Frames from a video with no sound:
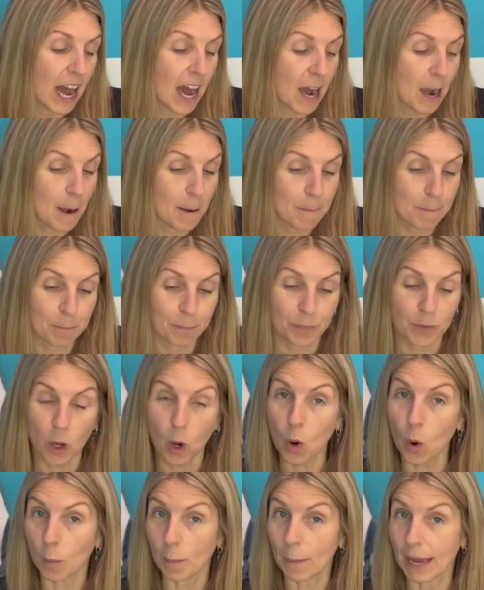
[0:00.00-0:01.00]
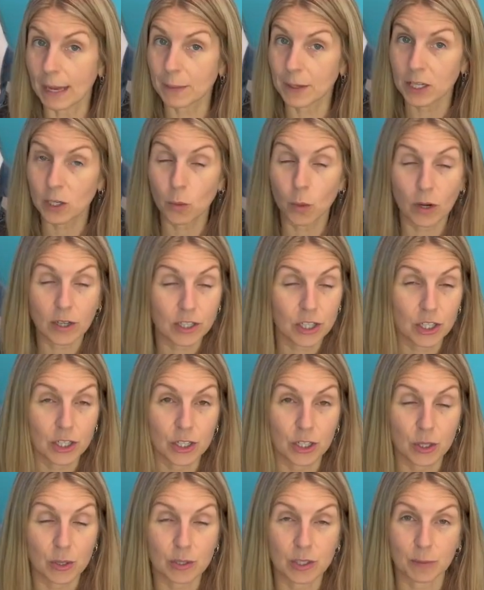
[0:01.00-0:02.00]
or maybe you want to
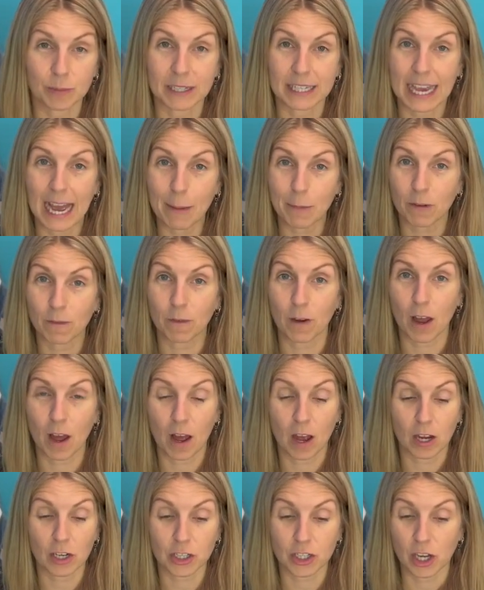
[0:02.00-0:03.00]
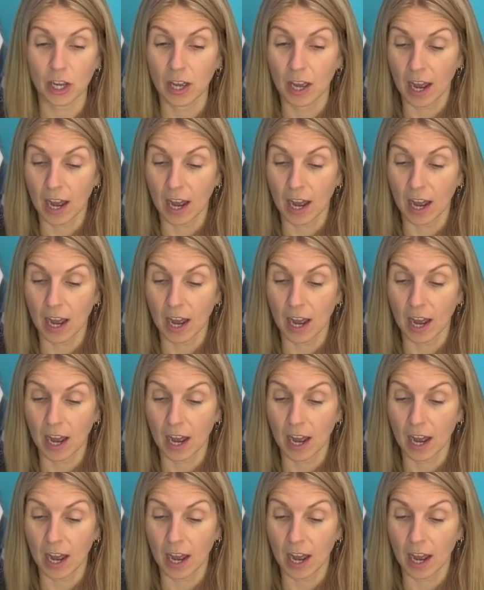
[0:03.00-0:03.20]
do some camouflage